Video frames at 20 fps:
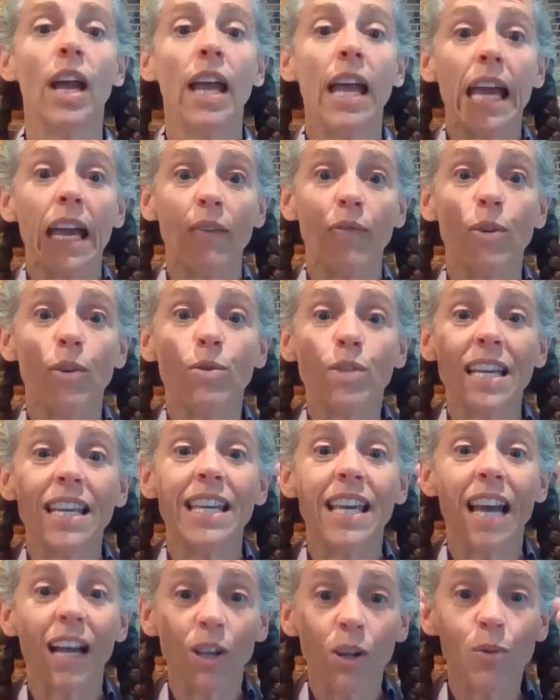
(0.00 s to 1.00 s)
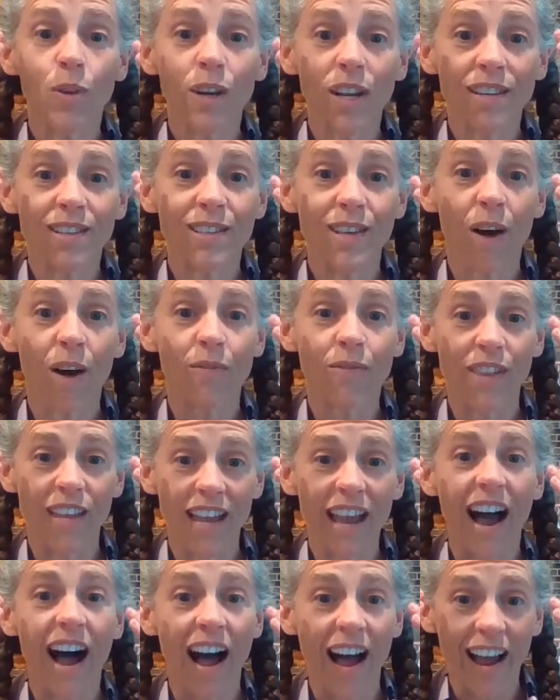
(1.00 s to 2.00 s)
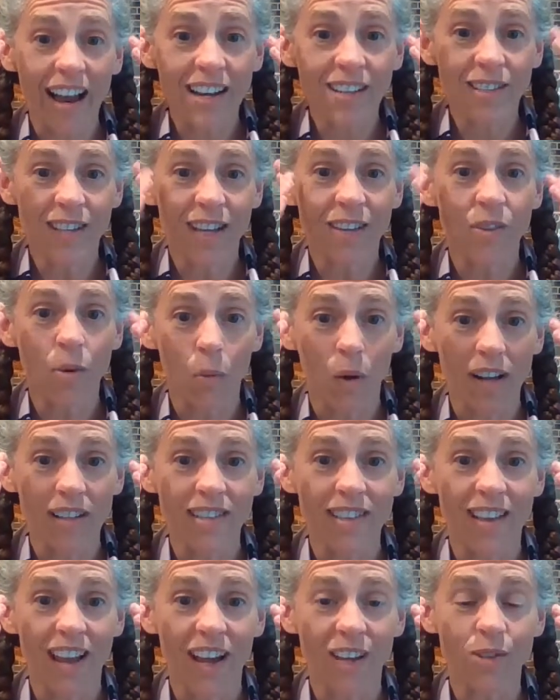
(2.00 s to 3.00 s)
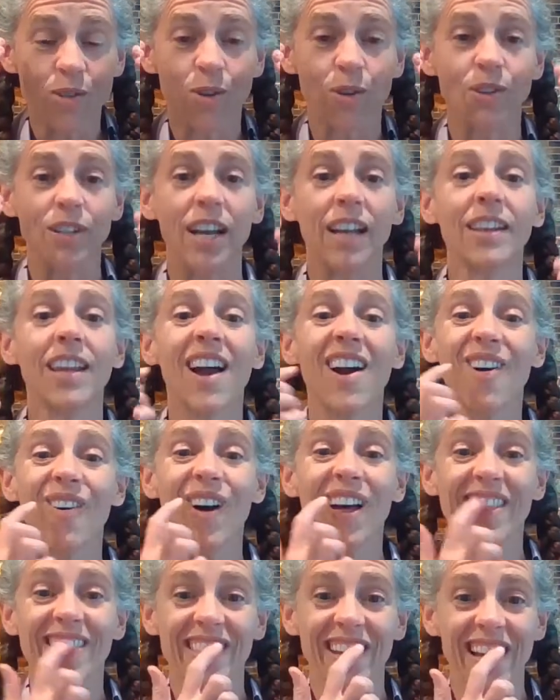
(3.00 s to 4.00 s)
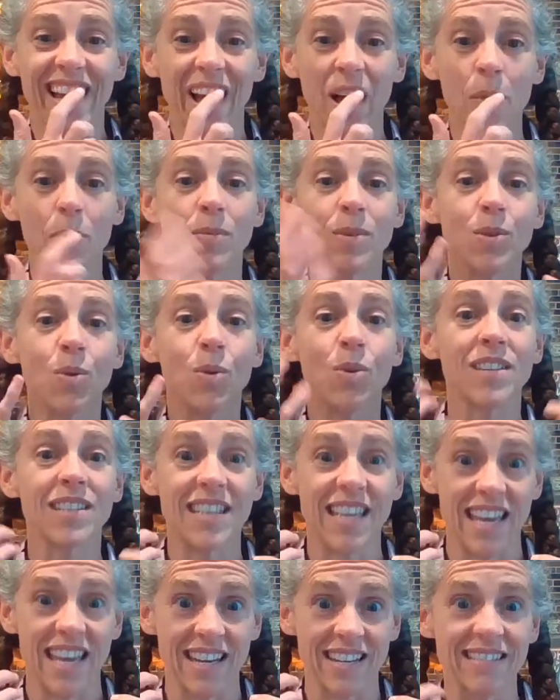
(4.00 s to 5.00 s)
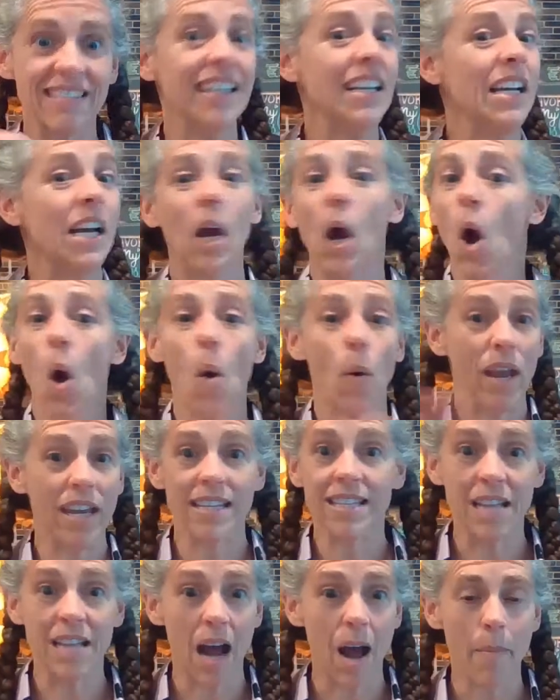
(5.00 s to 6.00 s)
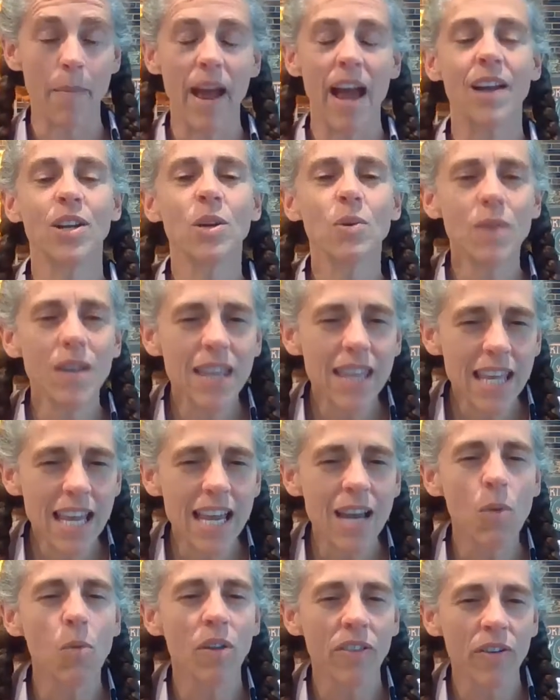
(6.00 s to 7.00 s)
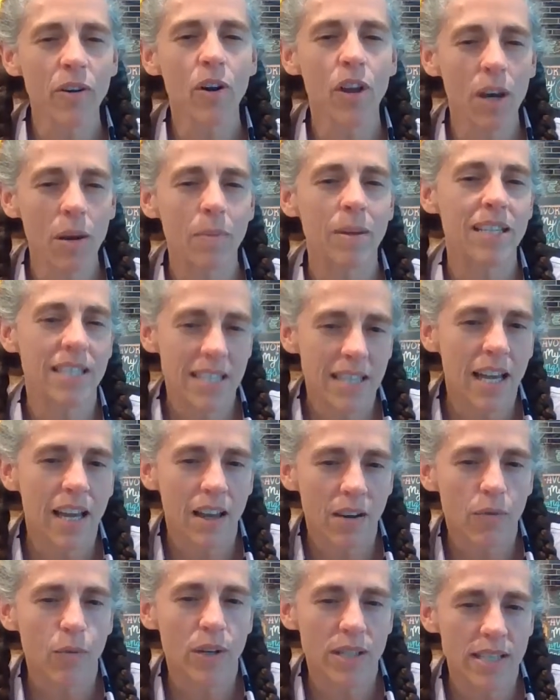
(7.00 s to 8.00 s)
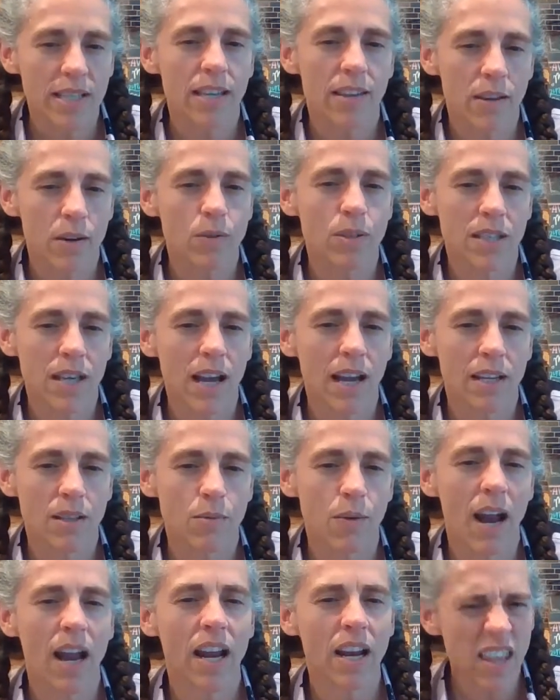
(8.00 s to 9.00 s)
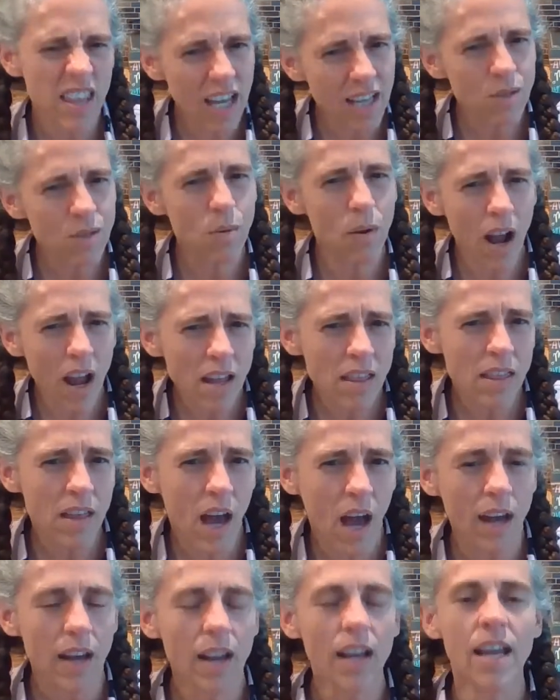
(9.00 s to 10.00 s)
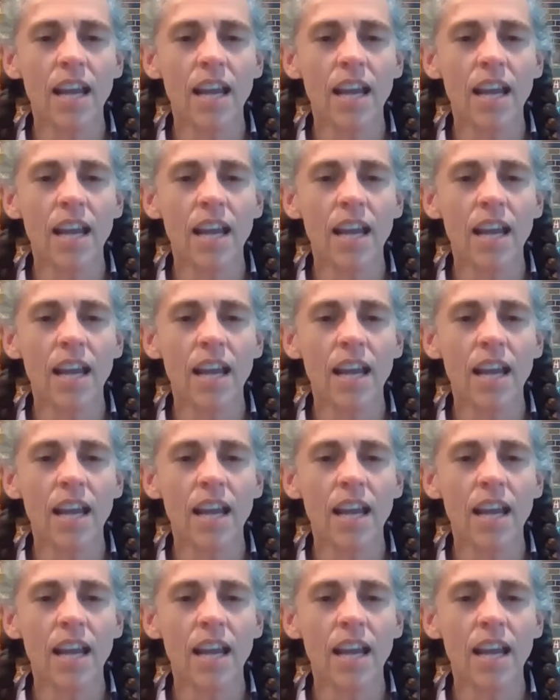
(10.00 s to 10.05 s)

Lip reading: If you see yellowness of the eyes, like the whites of the eyes turn yellow, the gums, or the skin, okay, stop. And you would think, well, they're going to be sick if we see those signs, right? That's what I thought.